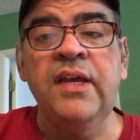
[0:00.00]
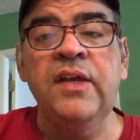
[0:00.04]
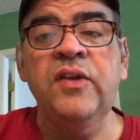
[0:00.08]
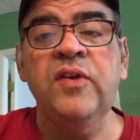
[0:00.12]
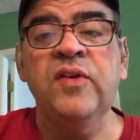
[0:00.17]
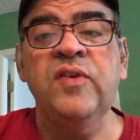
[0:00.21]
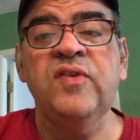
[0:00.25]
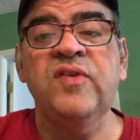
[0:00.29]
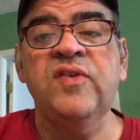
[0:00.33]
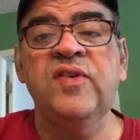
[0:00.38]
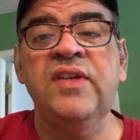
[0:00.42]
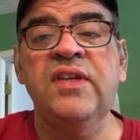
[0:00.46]

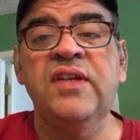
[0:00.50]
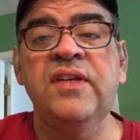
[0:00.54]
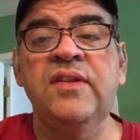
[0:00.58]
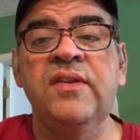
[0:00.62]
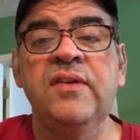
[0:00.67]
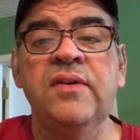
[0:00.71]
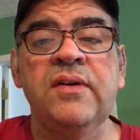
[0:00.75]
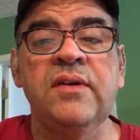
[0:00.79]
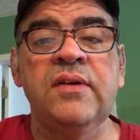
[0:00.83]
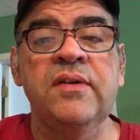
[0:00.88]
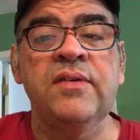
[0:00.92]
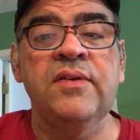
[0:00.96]
You see
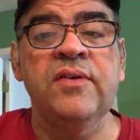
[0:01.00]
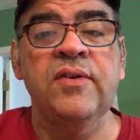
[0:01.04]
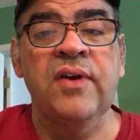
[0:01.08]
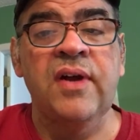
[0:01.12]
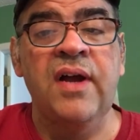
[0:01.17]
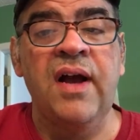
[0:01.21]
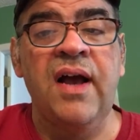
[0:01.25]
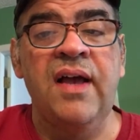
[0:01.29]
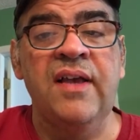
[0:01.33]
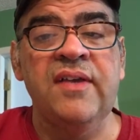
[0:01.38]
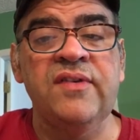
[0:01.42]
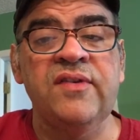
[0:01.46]
their
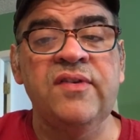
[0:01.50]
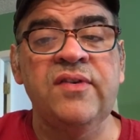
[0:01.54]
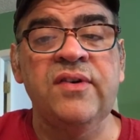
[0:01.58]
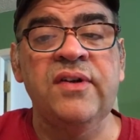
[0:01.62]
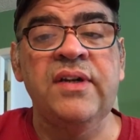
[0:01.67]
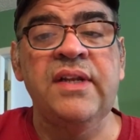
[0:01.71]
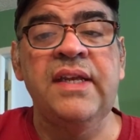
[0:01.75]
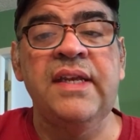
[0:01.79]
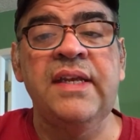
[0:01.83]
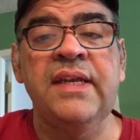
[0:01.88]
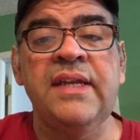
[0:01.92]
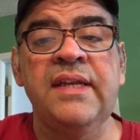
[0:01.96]

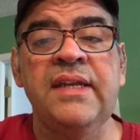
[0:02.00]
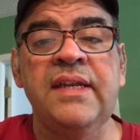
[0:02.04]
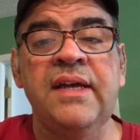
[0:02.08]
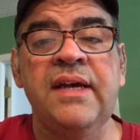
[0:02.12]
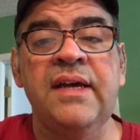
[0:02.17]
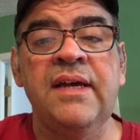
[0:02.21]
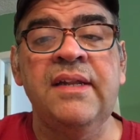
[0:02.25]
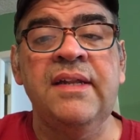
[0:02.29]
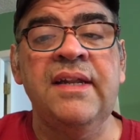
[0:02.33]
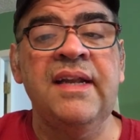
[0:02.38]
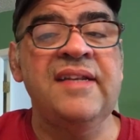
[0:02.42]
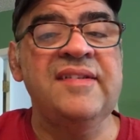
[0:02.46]
concert in
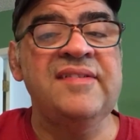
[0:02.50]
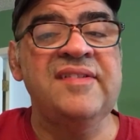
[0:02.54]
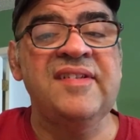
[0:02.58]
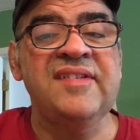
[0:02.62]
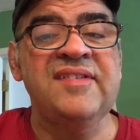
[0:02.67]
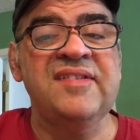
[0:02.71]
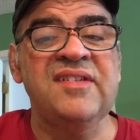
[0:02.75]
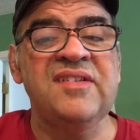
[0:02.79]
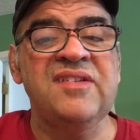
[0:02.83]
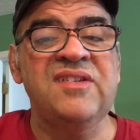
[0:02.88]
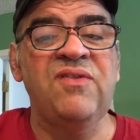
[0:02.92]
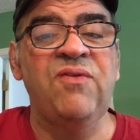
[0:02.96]

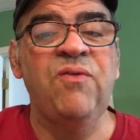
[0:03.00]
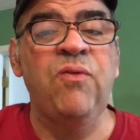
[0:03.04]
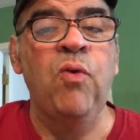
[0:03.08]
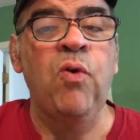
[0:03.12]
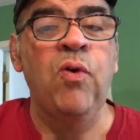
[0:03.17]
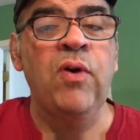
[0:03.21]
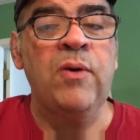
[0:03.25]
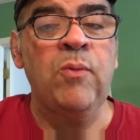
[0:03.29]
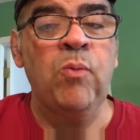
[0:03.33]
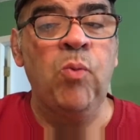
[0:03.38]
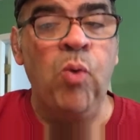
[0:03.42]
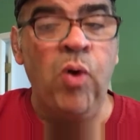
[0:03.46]

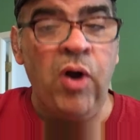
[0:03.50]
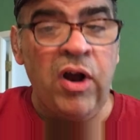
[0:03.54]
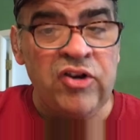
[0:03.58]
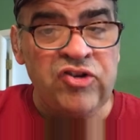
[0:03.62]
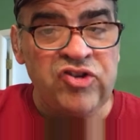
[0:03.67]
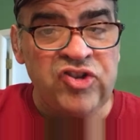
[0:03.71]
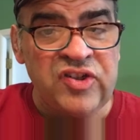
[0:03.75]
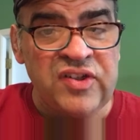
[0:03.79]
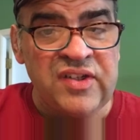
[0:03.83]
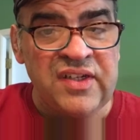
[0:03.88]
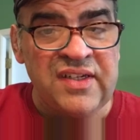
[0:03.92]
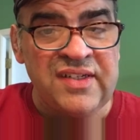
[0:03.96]
1964 in
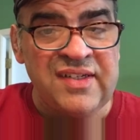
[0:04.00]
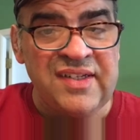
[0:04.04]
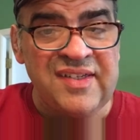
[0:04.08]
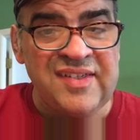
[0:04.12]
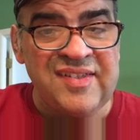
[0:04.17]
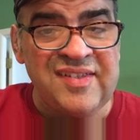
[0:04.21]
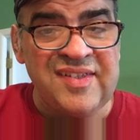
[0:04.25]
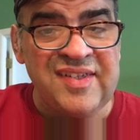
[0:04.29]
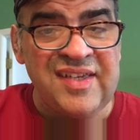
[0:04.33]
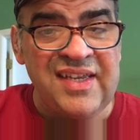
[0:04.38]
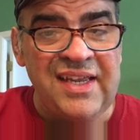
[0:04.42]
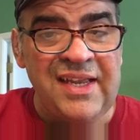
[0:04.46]
Washington,
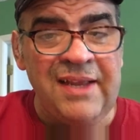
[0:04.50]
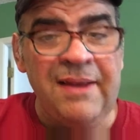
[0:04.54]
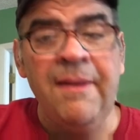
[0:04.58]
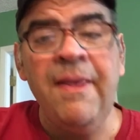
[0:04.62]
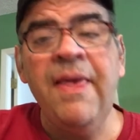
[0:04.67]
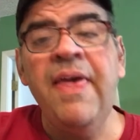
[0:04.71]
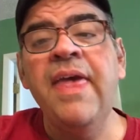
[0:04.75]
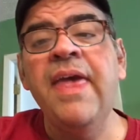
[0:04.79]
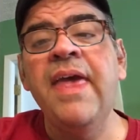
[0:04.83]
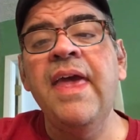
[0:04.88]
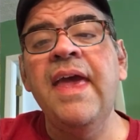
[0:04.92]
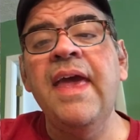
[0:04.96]
D.C.,
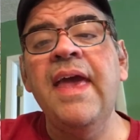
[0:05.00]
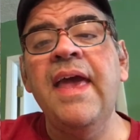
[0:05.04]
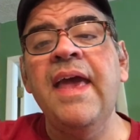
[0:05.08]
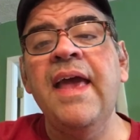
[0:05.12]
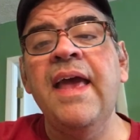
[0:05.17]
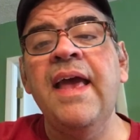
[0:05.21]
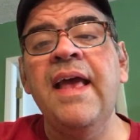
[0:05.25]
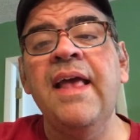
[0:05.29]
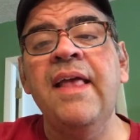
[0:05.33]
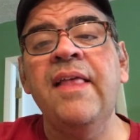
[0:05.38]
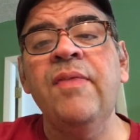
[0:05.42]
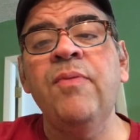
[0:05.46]

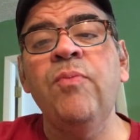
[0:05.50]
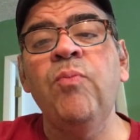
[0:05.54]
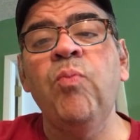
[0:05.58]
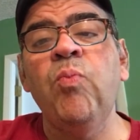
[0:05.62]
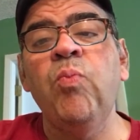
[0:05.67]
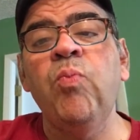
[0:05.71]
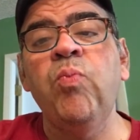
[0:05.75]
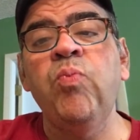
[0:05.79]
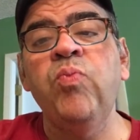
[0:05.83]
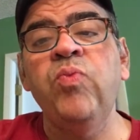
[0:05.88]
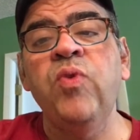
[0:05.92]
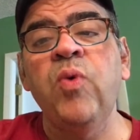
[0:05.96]
and
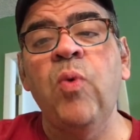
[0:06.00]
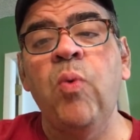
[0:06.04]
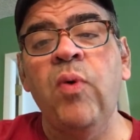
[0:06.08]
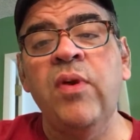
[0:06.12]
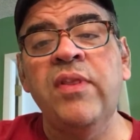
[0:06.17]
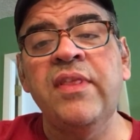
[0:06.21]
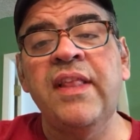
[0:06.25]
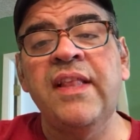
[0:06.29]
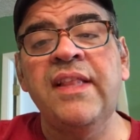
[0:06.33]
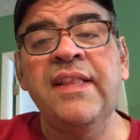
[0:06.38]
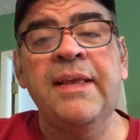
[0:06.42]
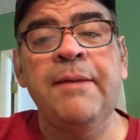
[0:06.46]
the
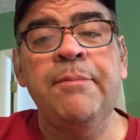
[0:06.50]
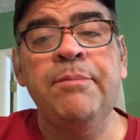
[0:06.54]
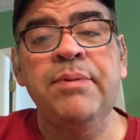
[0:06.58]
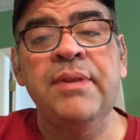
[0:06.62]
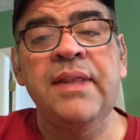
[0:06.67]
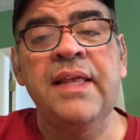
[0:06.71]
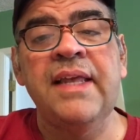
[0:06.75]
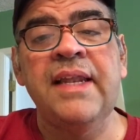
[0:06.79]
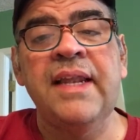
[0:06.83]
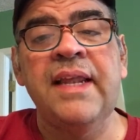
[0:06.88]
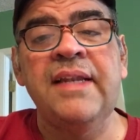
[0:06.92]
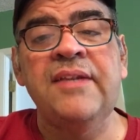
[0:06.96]
one that they
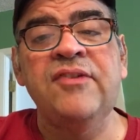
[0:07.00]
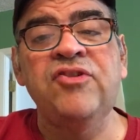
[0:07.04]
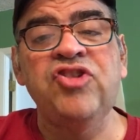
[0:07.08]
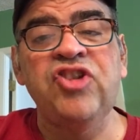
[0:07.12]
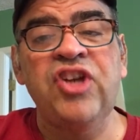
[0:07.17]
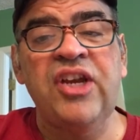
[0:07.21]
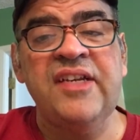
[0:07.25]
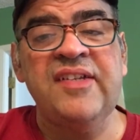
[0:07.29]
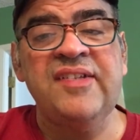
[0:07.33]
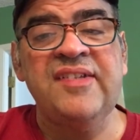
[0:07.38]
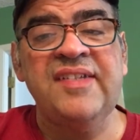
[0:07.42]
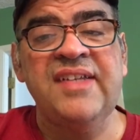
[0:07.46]
played at
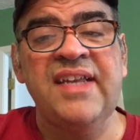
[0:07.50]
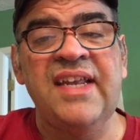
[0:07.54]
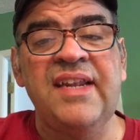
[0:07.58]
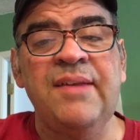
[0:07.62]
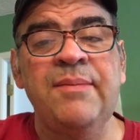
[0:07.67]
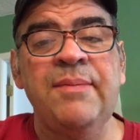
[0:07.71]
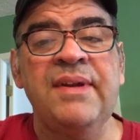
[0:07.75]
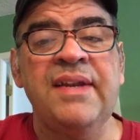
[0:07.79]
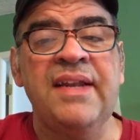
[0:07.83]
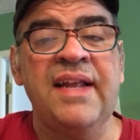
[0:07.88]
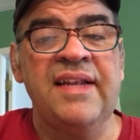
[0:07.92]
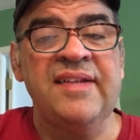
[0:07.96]
Chase
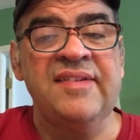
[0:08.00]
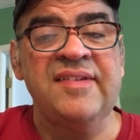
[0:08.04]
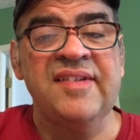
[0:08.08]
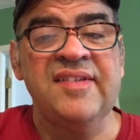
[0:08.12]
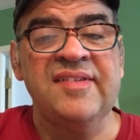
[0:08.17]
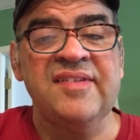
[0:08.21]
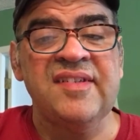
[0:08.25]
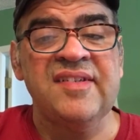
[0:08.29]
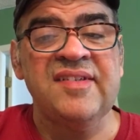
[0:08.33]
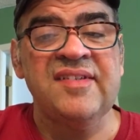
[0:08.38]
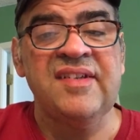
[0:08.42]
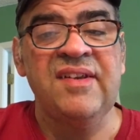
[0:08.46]
Stadium in
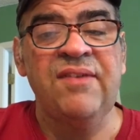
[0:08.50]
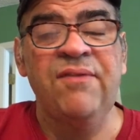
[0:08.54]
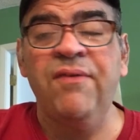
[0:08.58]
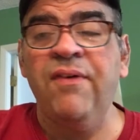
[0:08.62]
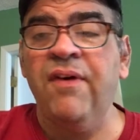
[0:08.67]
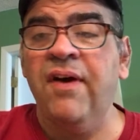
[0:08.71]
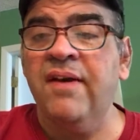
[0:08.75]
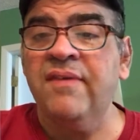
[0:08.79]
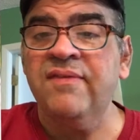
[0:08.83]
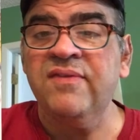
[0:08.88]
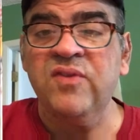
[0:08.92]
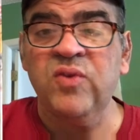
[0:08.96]

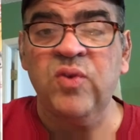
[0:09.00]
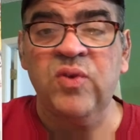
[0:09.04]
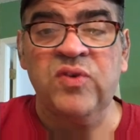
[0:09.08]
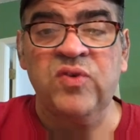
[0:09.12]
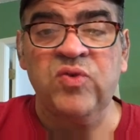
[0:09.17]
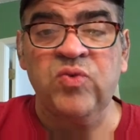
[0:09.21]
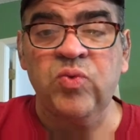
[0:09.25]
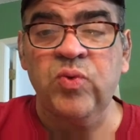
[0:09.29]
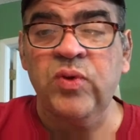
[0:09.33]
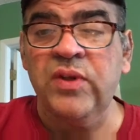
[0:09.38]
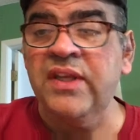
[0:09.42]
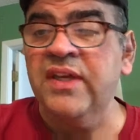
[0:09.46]
1965. So
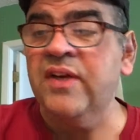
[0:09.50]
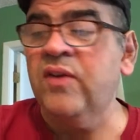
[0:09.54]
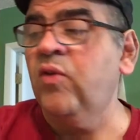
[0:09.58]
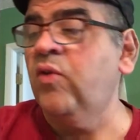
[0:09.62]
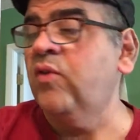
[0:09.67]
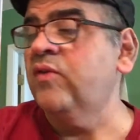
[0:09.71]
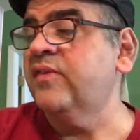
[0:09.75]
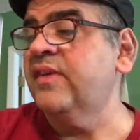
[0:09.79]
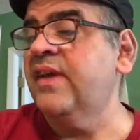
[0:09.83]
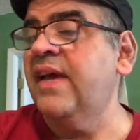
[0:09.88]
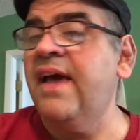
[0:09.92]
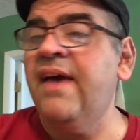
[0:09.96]
it's really cool
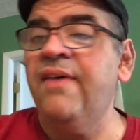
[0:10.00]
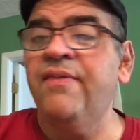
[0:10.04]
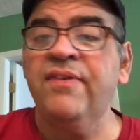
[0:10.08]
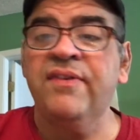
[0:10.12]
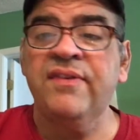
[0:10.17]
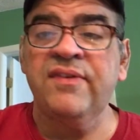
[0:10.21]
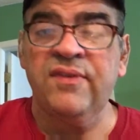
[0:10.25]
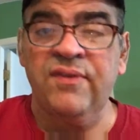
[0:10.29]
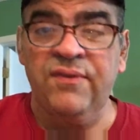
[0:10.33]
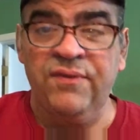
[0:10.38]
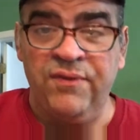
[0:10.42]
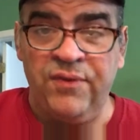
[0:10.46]
to have
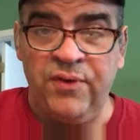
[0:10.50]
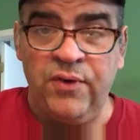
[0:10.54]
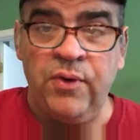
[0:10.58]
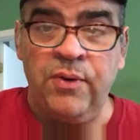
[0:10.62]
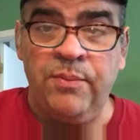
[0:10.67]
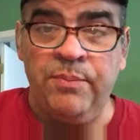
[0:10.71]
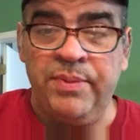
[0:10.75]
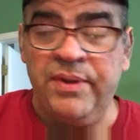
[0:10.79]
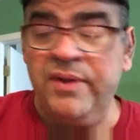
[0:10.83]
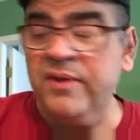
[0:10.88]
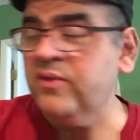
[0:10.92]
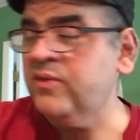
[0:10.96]
this if you're a
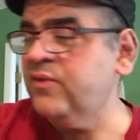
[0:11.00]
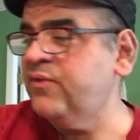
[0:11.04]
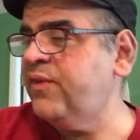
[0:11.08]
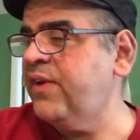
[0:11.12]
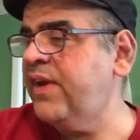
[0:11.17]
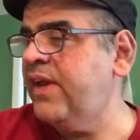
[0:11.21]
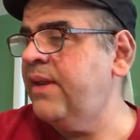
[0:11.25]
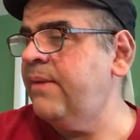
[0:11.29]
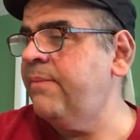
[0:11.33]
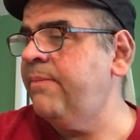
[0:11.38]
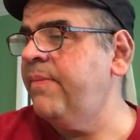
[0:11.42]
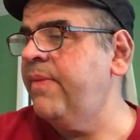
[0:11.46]
Beatles
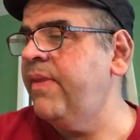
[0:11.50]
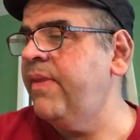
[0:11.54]
fan.